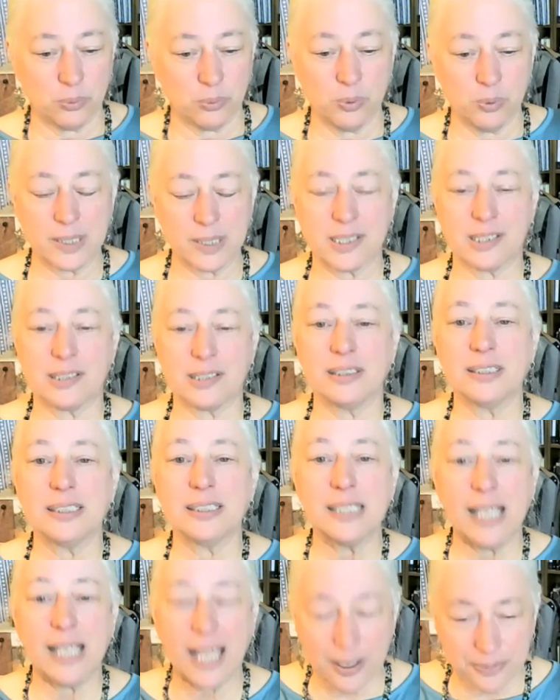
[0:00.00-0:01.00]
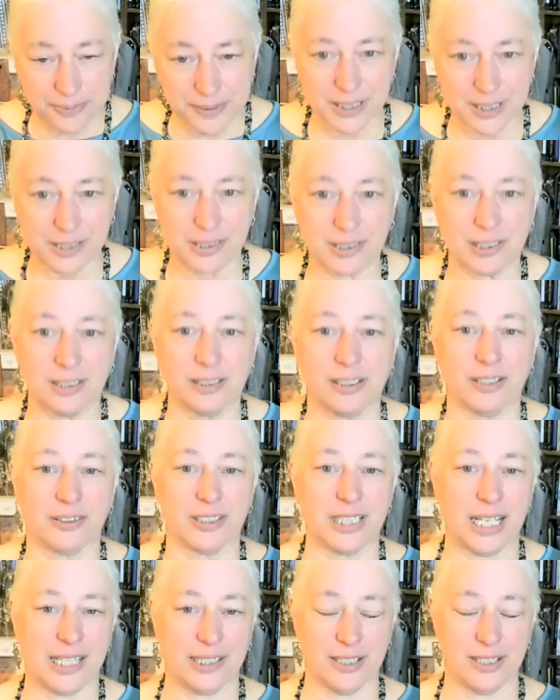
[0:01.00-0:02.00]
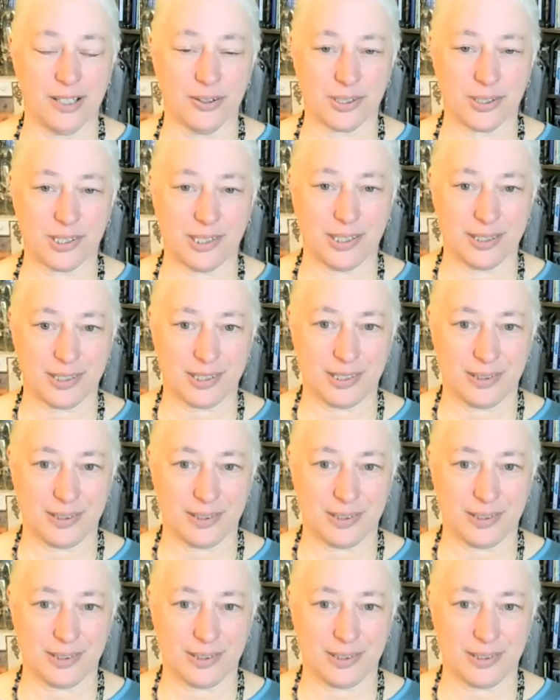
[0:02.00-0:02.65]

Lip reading: what's left is clear diagnosis.